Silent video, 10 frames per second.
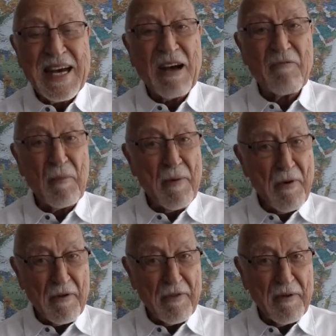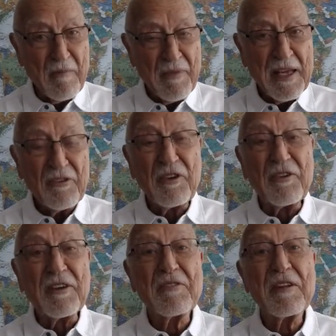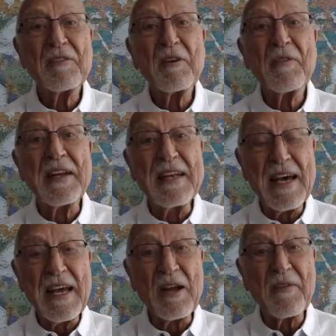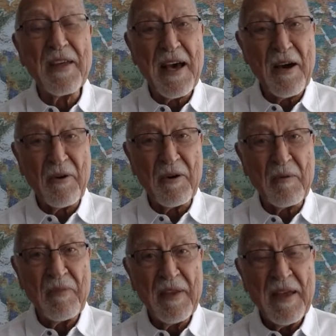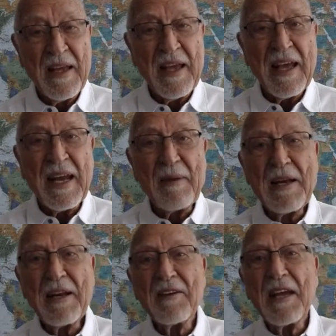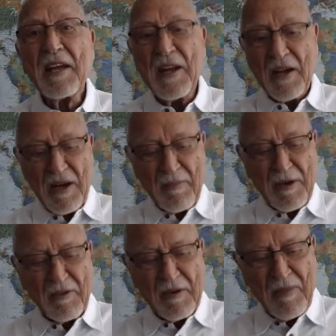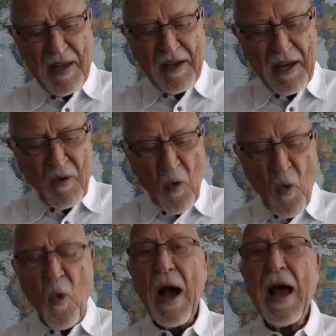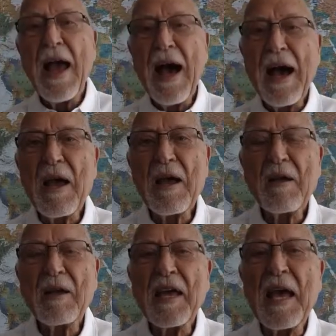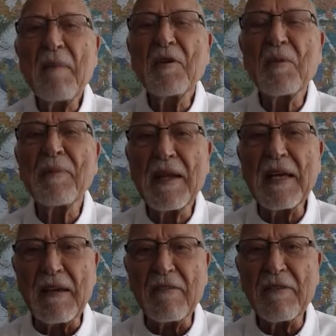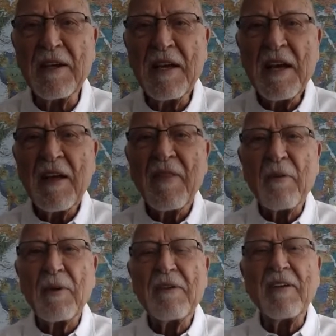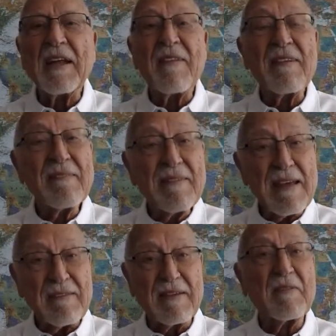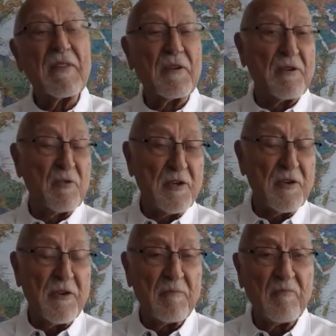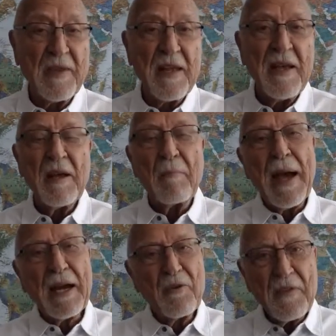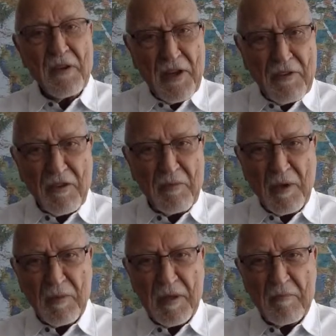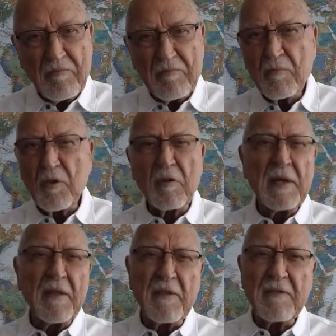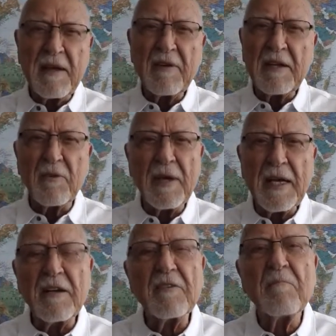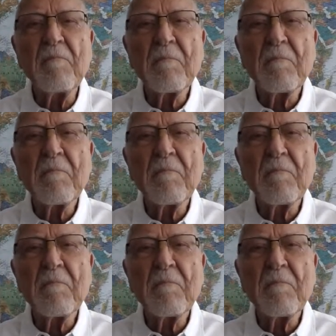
of the birth. She just doesn't know the day or the hour. And let me just tell you why I came to believe that we're living in the season of the Lord's return. Back during the Jesus movement, would have been in the 70s or 80s,